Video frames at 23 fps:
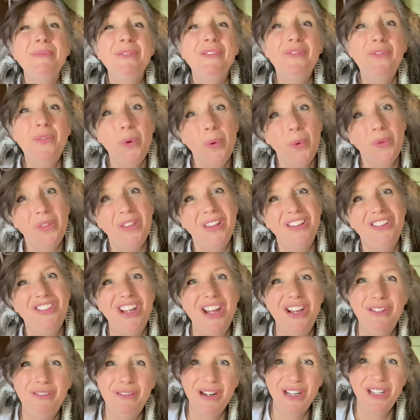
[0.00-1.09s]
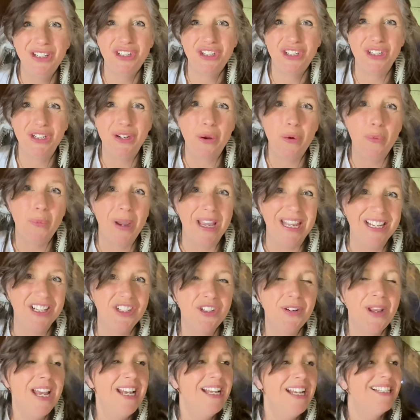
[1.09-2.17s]
a fourth generation witch.
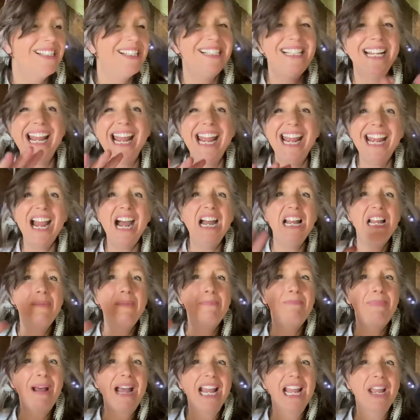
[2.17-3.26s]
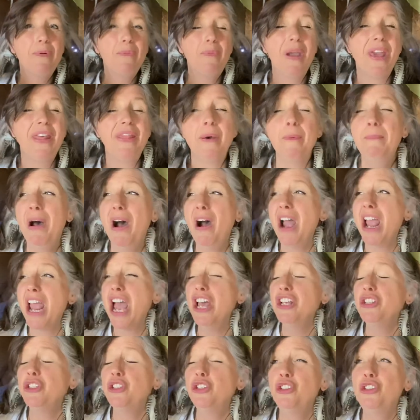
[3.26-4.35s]
Today, I am back with my
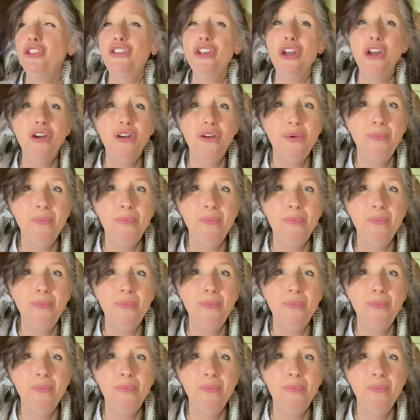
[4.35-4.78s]
so